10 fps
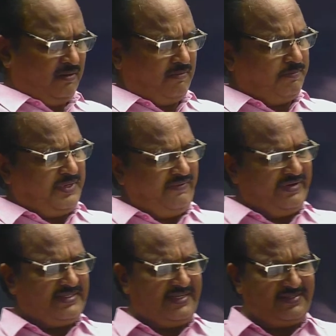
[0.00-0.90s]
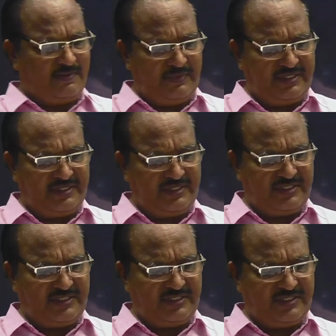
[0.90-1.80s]
previous examination
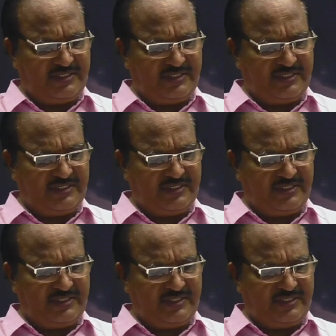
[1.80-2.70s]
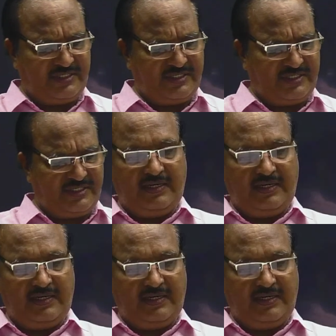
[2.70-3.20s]
question I am just taking,